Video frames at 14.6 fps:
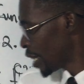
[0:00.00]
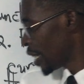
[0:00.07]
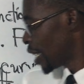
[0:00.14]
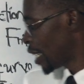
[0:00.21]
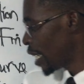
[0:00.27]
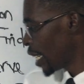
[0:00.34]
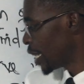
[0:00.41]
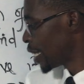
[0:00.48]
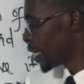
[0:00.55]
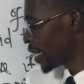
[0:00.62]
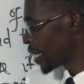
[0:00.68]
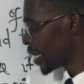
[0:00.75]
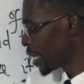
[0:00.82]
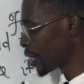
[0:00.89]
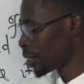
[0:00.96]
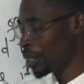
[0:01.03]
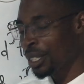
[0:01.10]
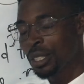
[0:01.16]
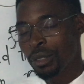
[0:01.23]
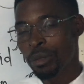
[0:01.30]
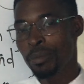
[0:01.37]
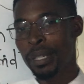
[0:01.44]
in this lesson,
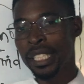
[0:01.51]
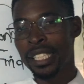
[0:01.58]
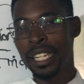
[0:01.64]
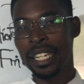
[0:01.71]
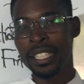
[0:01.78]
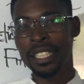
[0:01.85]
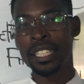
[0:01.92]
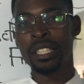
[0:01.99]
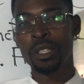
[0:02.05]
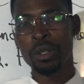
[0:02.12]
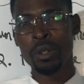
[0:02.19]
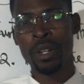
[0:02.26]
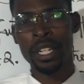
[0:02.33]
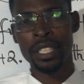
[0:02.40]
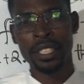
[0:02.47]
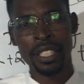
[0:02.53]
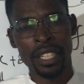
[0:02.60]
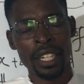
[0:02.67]
we'll basically look at